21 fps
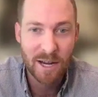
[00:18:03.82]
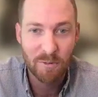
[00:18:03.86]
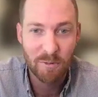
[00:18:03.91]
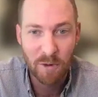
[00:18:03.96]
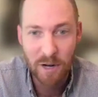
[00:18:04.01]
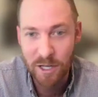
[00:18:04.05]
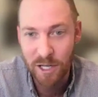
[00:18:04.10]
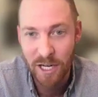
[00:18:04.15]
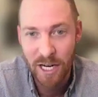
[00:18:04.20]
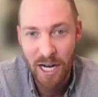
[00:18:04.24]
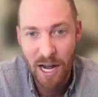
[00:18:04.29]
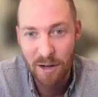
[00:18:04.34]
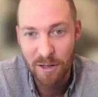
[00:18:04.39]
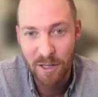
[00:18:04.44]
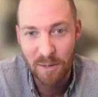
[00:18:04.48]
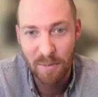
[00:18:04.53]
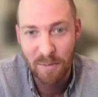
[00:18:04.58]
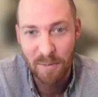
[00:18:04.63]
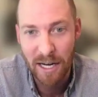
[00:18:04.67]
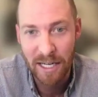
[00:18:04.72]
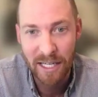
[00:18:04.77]
reaching out to
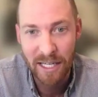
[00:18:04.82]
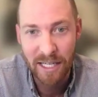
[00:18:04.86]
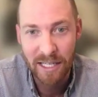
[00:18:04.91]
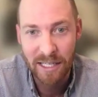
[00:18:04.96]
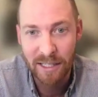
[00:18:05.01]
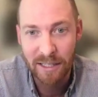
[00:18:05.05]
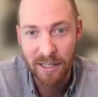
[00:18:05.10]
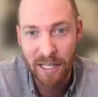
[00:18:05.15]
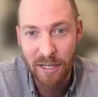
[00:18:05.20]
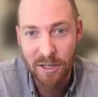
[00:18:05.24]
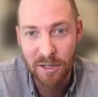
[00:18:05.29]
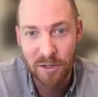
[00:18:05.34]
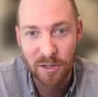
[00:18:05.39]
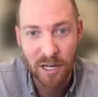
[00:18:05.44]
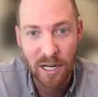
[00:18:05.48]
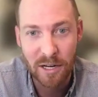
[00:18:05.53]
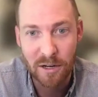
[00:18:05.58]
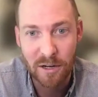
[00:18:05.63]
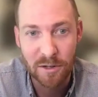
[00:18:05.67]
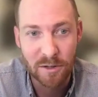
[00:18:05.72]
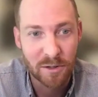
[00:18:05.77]
my
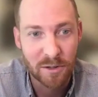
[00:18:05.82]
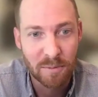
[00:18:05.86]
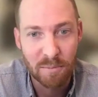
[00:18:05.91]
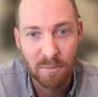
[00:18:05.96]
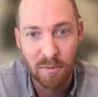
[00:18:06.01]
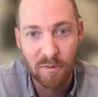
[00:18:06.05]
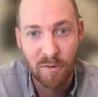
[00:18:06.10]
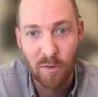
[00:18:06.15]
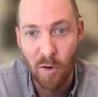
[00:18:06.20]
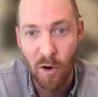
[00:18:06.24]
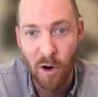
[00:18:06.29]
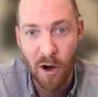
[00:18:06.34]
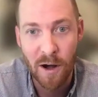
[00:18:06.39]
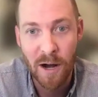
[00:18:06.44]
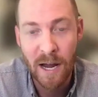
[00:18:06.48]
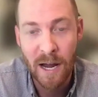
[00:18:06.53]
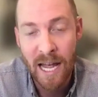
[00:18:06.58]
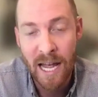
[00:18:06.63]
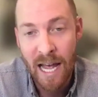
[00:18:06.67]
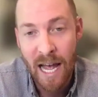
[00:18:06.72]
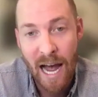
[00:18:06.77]
legislators before.
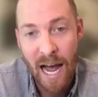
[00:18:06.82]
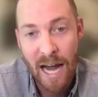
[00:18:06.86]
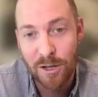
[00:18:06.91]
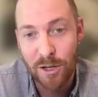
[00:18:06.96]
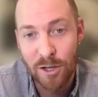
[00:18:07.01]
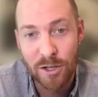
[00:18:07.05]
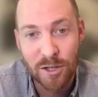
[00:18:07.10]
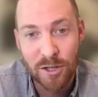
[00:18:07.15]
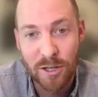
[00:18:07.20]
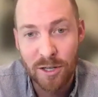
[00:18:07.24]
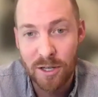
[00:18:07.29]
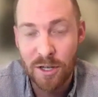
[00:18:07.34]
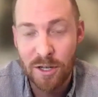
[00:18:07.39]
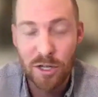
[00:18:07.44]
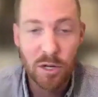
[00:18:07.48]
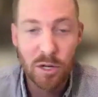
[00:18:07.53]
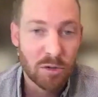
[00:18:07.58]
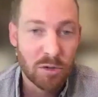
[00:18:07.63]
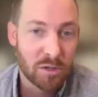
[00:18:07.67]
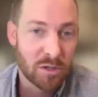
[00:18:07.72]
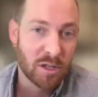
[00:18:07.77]
I just
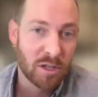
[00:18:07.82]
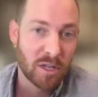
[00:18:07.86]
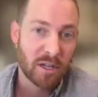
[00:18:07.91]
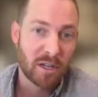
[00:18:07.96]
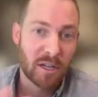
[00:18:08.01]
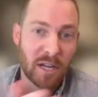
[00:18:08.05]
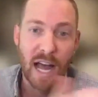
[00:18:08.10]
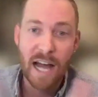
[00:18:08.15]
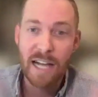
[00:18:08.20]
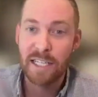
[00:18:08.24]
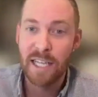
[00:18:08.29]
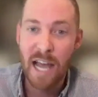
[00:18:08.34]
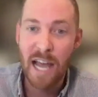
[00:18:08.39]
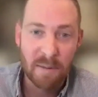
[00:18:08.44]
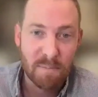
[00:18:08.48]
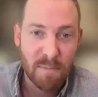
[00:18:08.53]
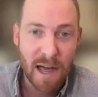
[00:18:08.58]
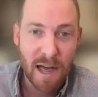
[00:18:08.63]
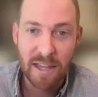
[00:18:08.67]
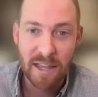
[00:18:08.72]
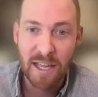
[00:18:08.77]
used the contact
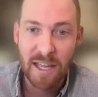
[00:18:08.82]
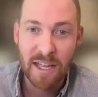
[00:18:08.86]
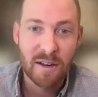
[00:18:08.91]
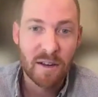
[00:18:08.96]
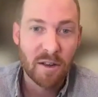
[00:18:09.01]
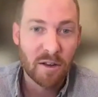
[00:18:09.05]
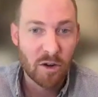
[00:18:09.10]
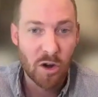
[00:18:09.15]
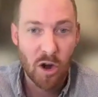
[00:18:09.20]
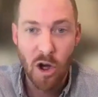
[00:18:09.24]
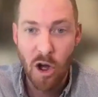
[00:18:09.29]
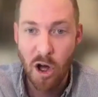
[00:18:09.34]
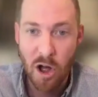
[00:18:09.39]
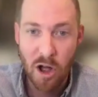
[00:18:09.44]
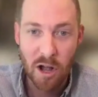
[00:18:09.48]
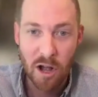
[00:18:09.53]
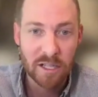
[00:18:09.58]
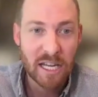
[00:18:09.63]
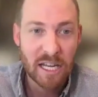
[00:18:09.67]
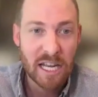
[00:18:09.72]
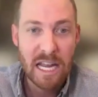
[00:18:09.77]
method,
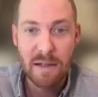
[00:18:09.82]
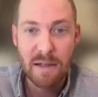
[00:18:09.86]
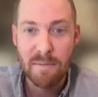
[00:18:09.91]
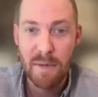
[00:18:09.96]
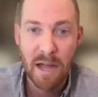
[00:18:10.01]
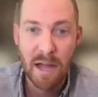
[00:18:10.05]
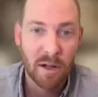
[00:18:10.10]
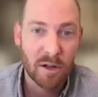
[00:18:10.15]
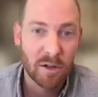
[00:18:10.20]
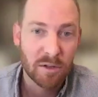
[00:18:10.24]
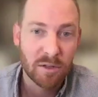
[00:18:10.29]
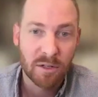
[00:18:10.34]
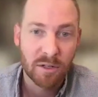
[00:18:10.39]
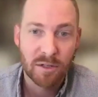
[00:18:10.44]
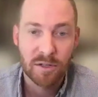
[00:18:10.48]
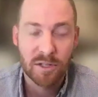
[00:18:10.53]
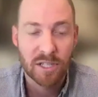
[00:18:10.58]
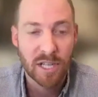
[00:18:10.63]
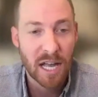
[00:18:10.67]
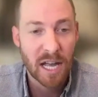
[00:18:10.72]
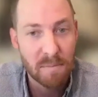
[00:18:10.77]
called, emailed,
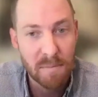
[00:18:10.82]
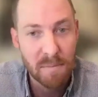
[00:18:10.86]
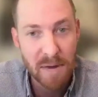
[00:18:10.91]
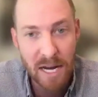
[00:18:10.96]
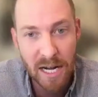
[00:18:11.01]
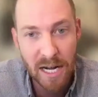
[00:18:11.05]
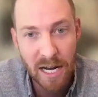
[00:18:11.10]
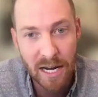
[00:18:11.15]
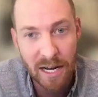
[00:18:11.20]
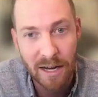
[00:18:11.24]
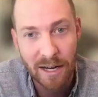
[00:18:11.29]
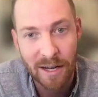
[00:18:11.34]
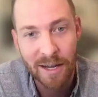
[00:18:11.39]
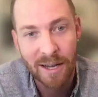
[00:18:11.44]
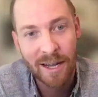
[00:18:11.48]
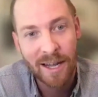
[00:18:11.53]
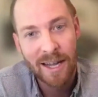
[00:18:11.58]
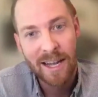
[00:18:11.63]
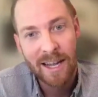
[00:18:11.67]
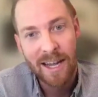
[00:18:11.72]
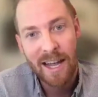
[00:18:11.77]
set a meeting,
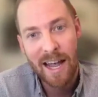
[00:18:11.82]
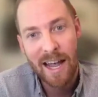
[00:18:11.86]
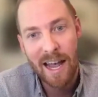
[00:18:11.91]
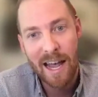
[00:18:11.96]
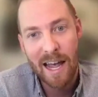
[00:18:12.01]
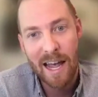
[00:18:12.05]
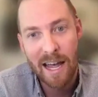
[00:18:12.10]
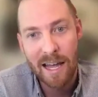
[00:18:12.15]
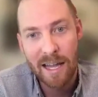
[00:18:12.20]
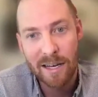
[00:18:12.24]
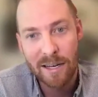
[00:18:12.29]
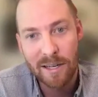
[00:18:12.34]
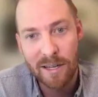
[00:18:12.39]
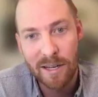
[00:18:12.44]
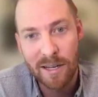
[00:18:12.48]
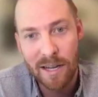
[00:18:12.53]
and